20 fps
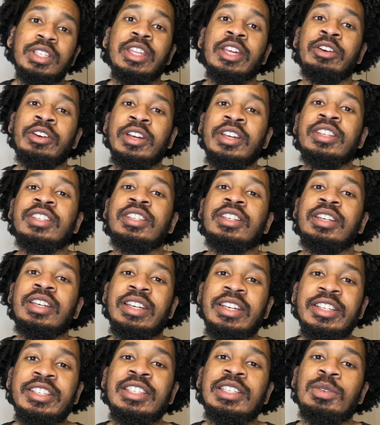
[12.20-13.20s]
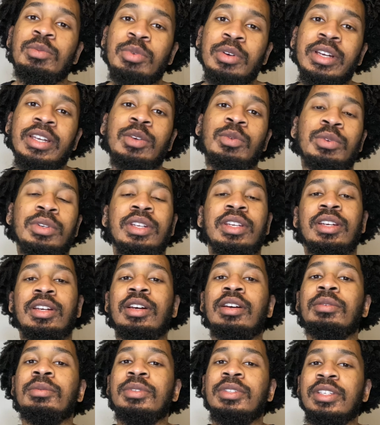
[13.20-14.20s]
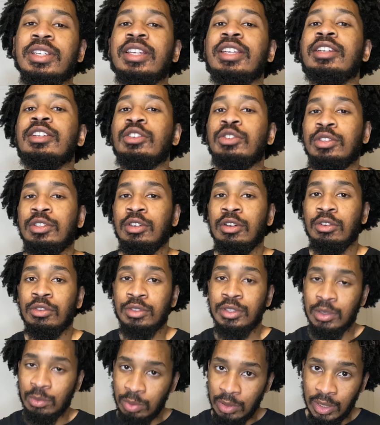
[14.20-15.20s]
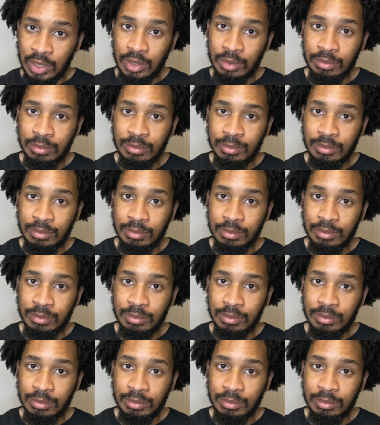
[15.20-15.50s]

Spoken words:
there is an easy button when it comes to getting those curls to pop.